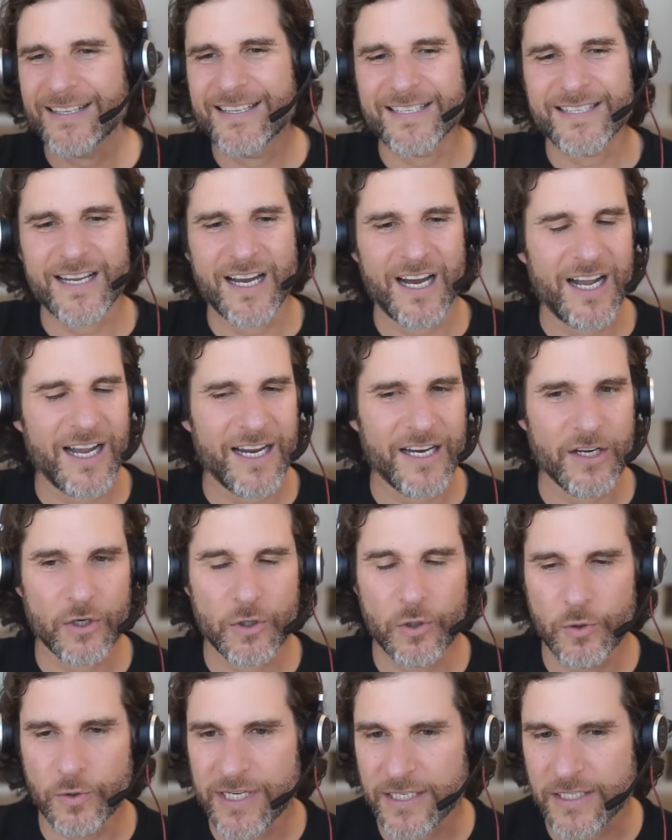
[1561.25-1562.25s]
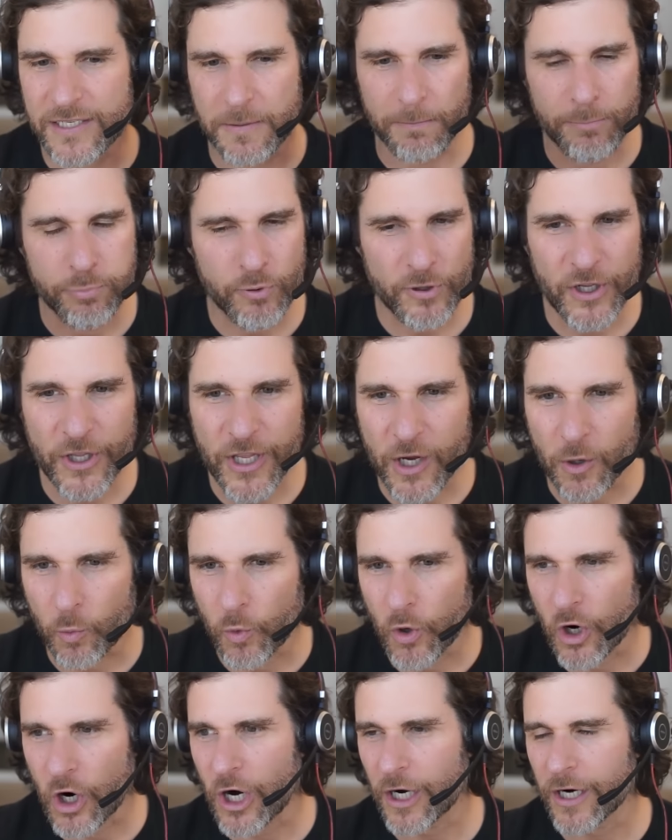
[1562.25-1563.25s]
design who did some brilliant
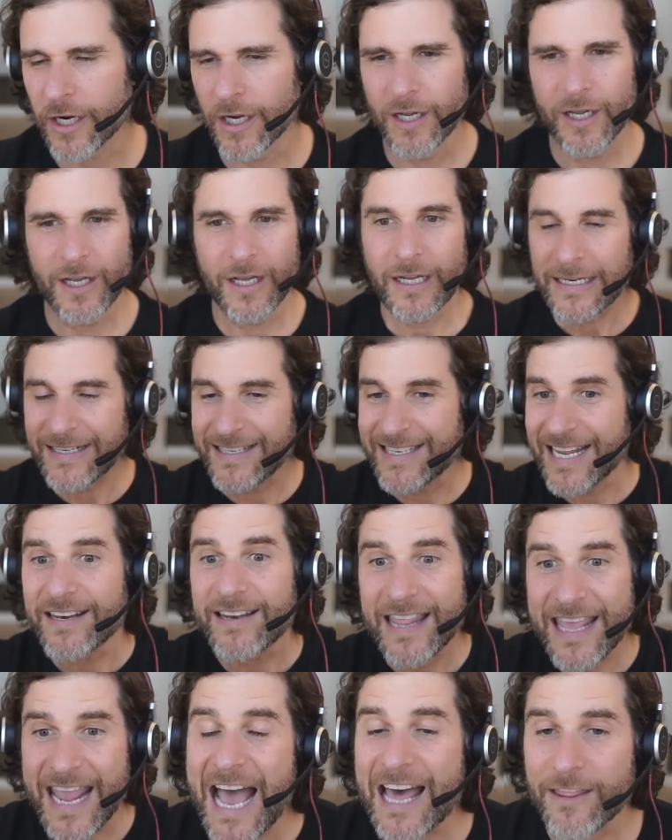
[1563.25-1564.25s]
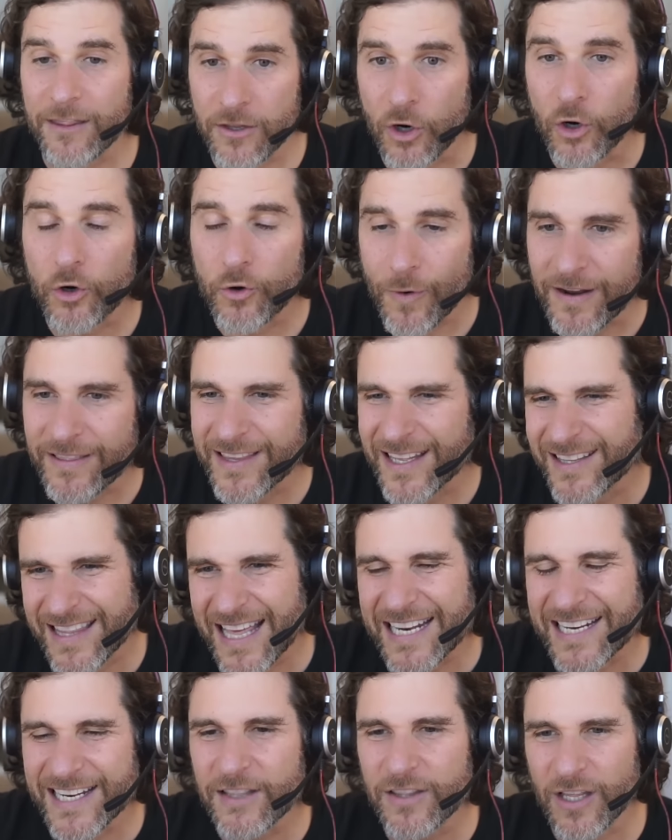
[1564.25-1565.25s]
work, did the ethnography,
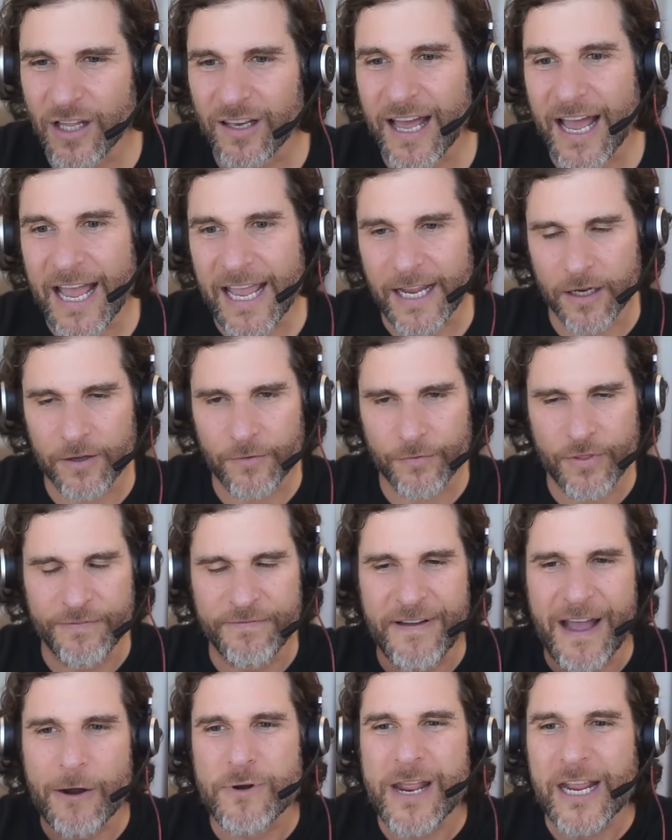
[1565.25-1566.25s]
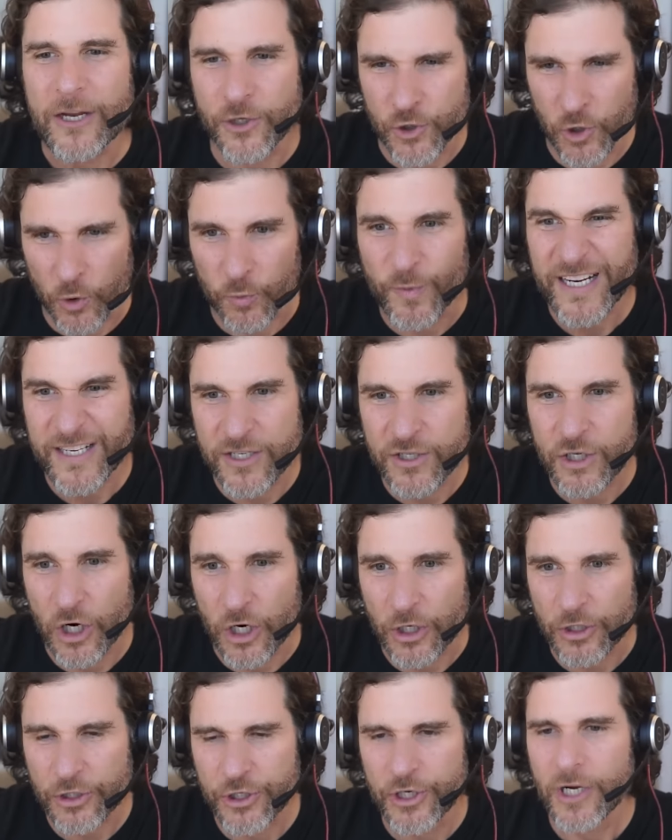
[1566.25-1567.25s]
they did the like the foundational
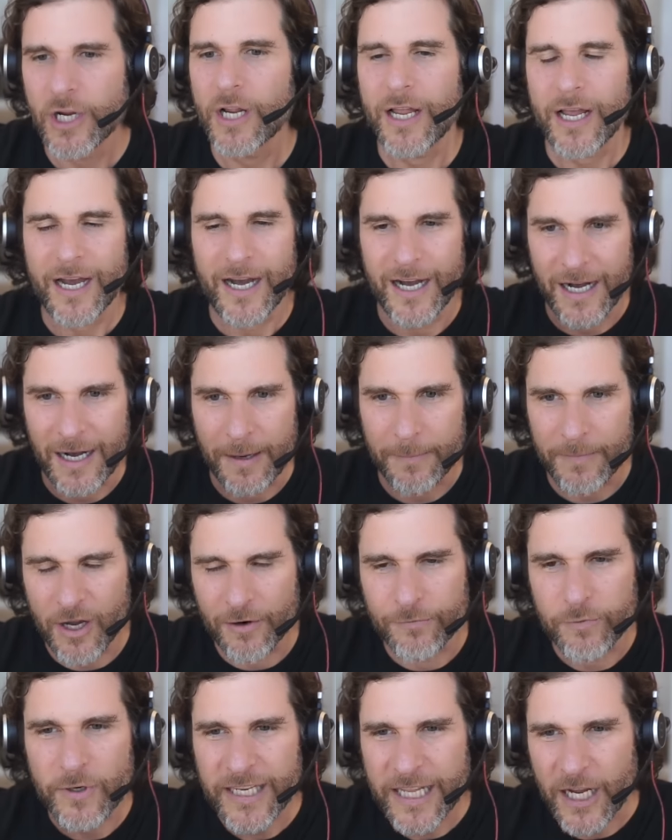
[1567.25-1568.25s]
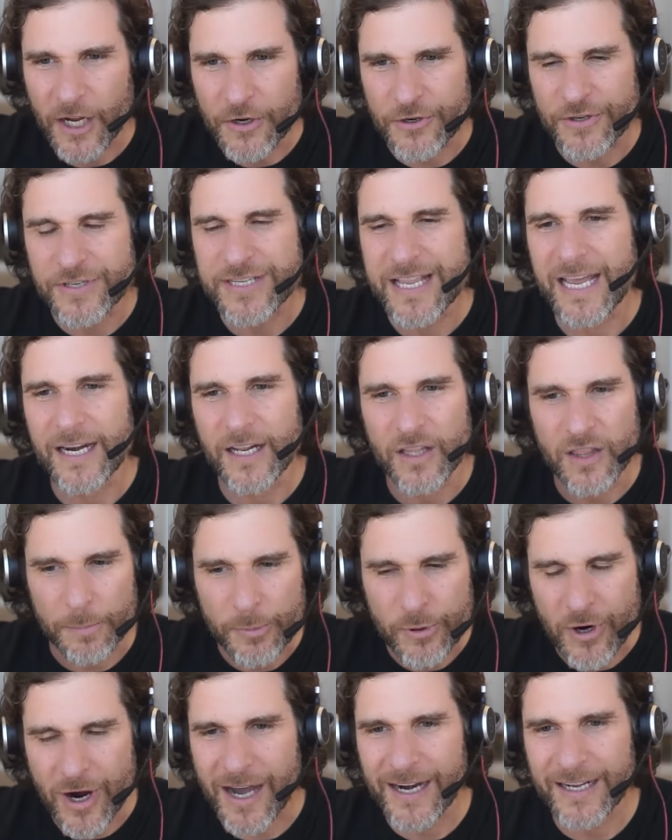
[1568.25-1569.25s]
research um, of really understanding the
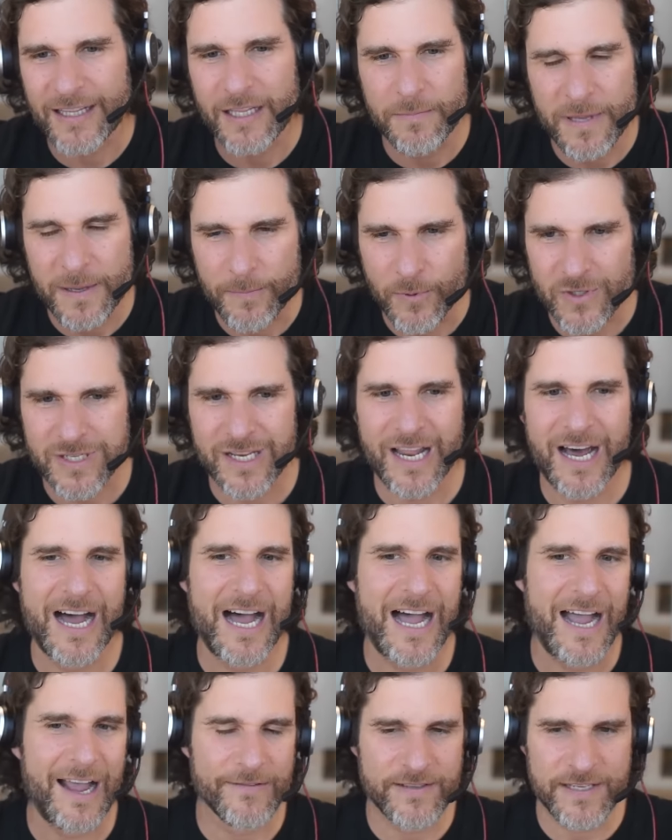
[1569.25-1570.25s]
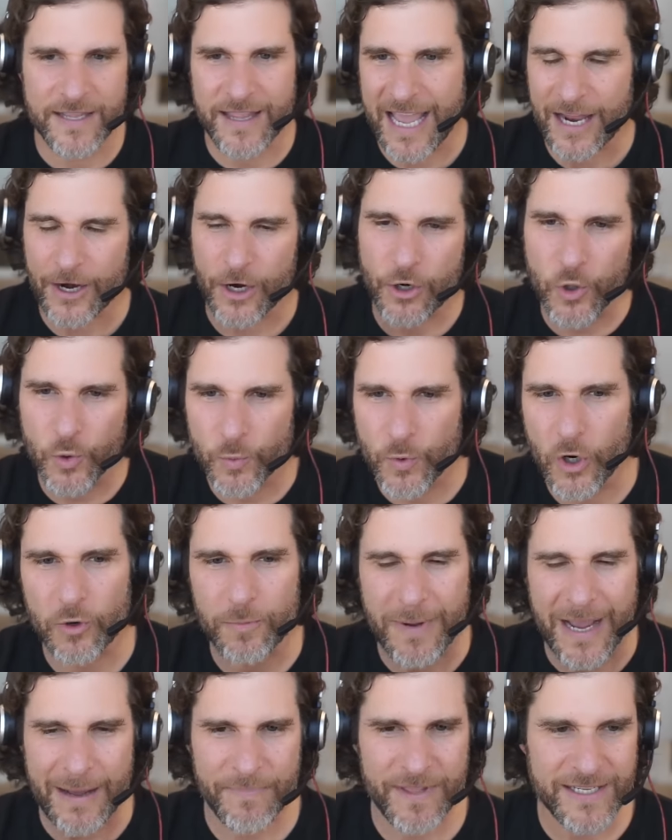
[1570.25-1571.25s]
product in people's lives, and they had a new
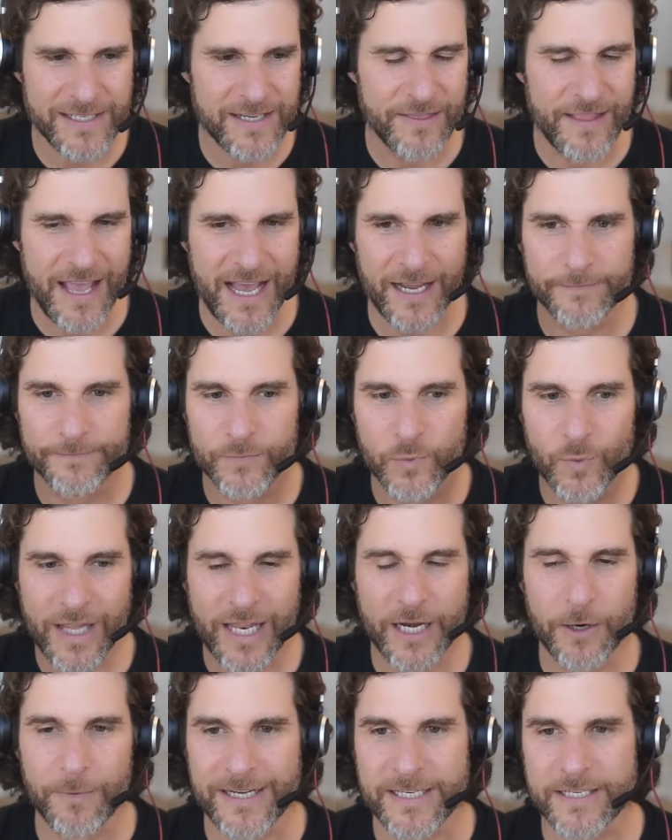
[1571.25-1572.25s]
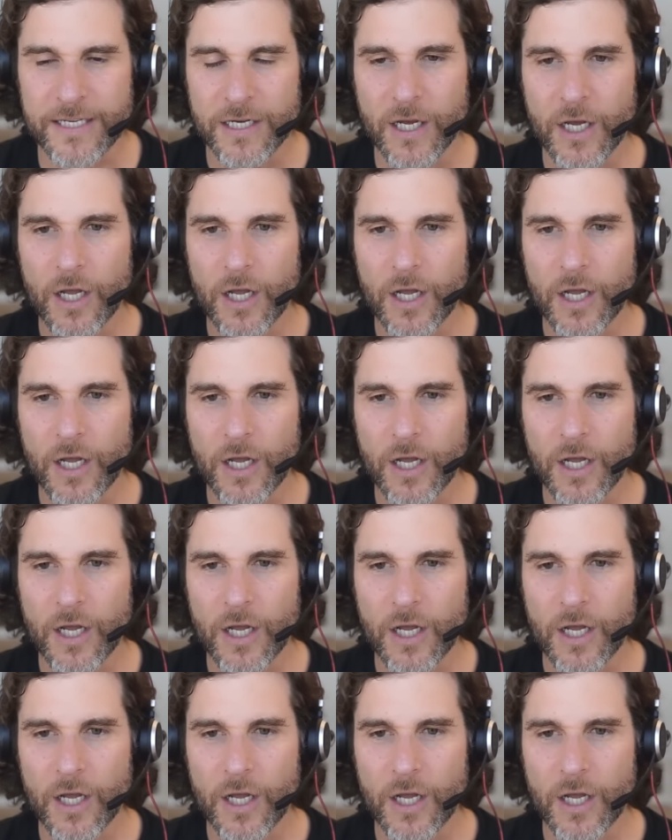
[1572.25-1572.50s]
roadmap, this and that. Well, anyways,